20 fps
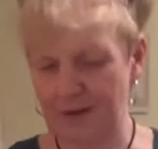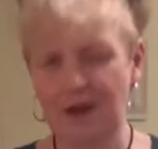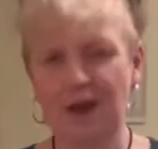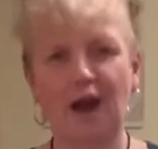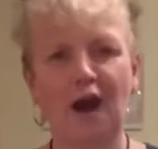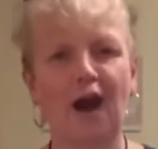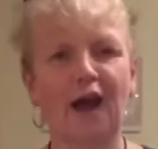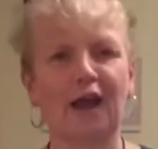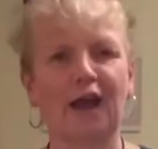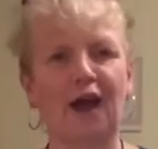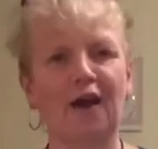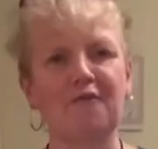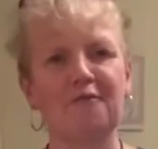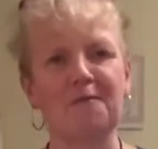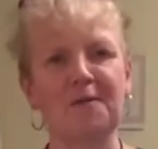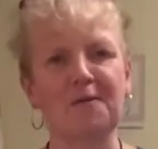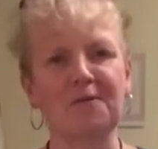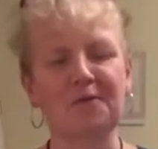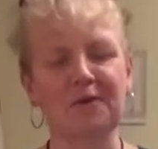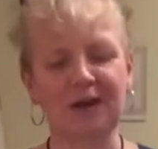I can't
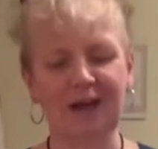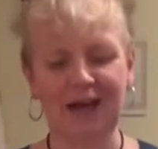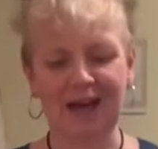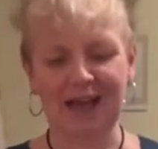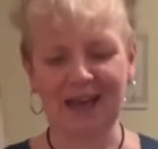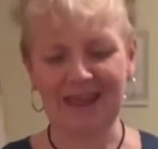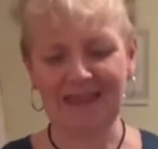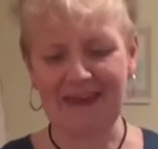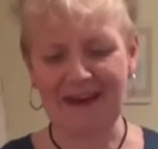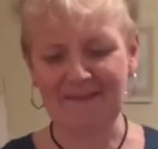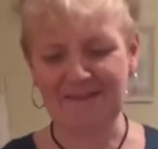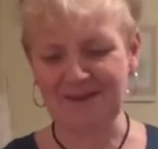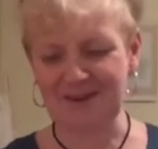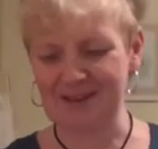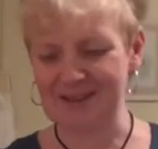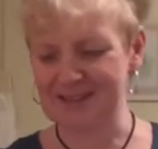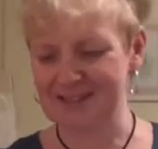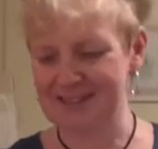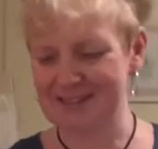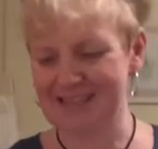remember what colour that
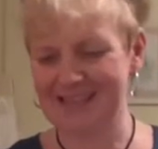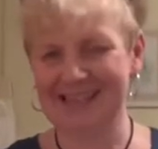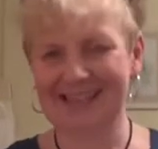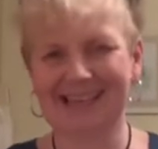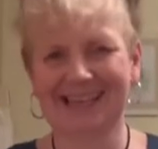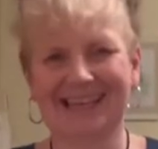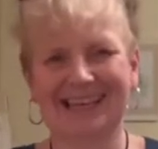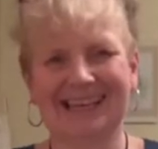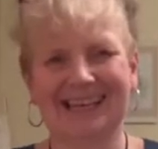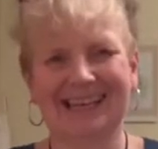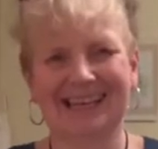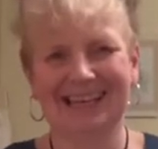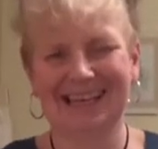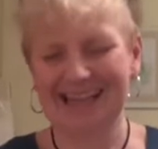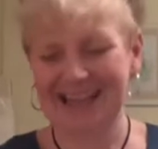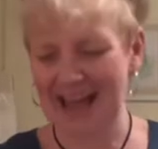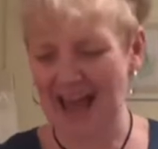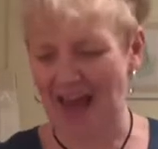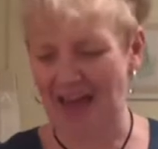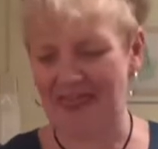was. I
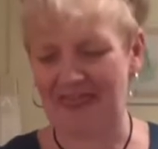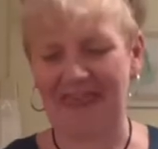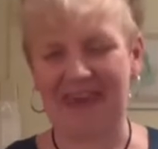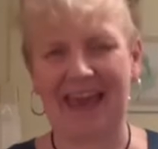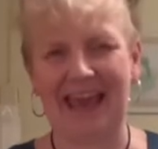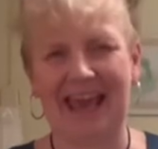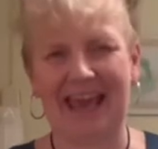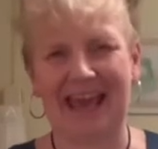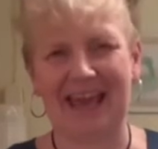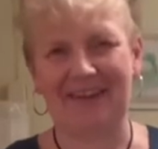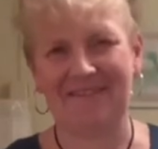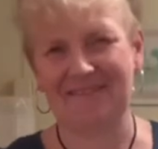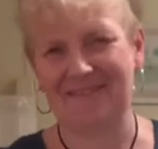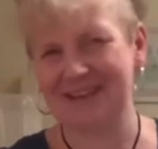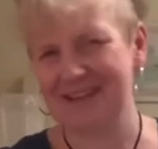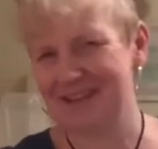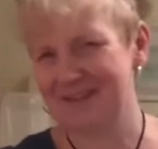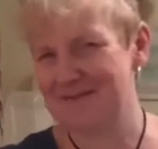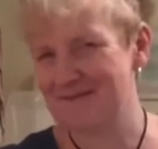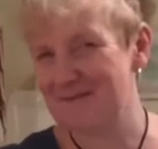think it
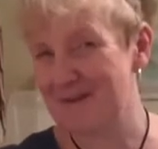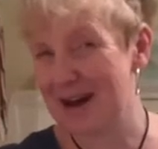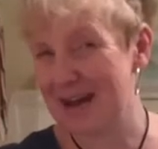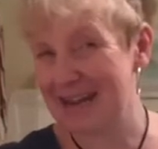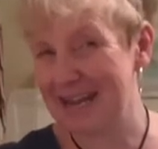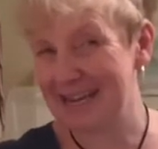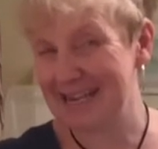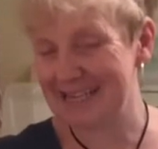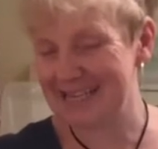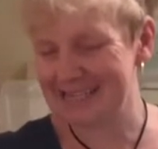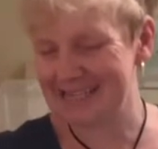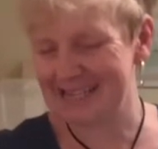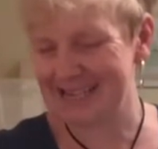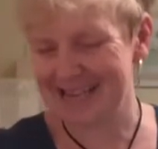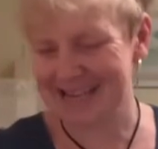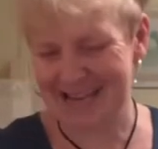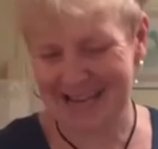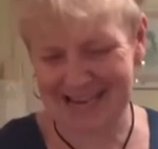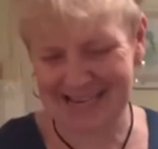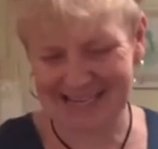was white.
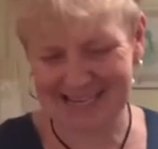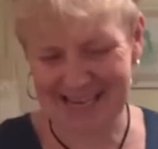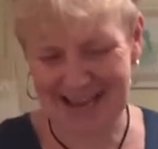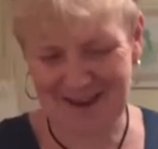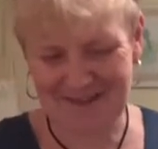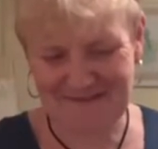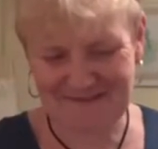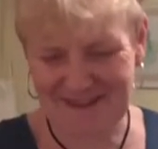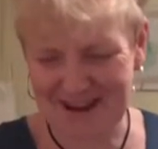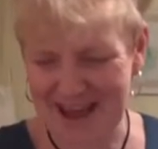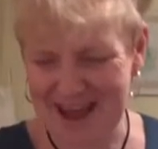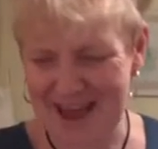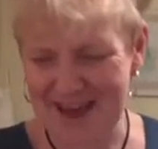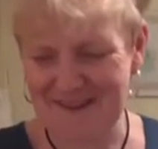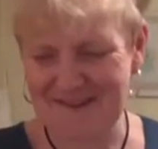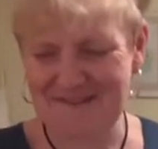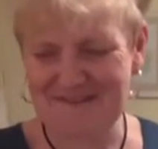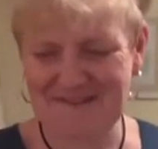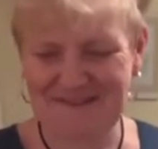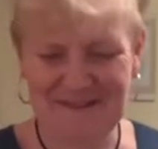I don't
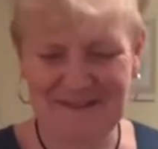know.